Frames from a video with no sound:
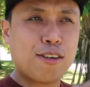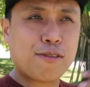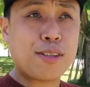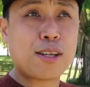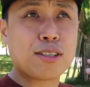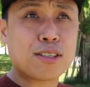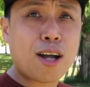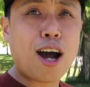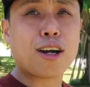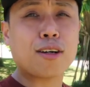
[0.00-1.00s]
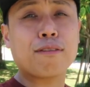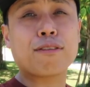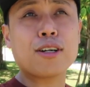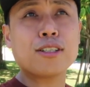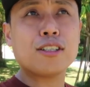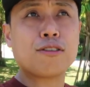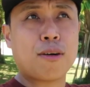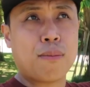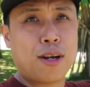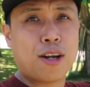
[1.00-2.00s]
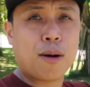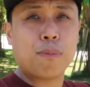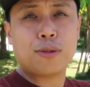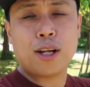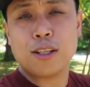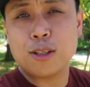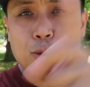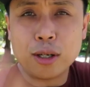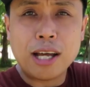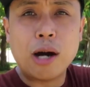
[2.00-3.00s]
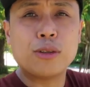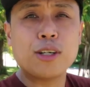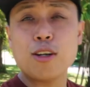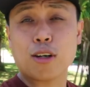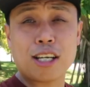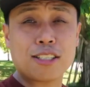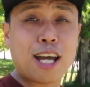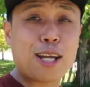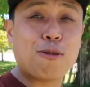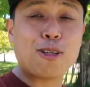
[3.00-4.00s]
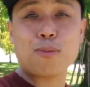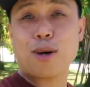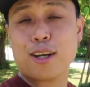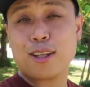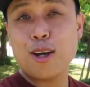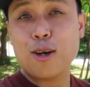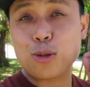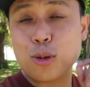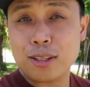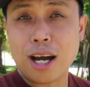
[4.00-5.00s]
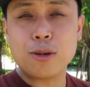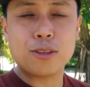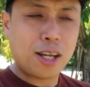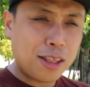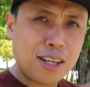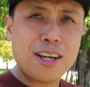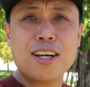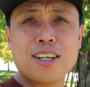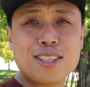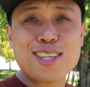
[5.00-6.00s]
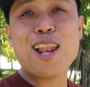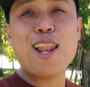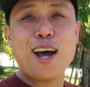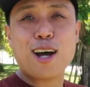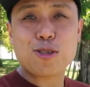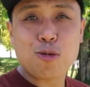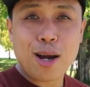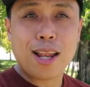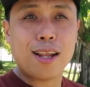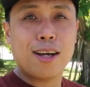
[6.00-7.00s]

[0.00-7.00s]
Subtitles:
If that stock reverses from an uptrend into a downtrend, or a sideways market to a downtrend, sell as well.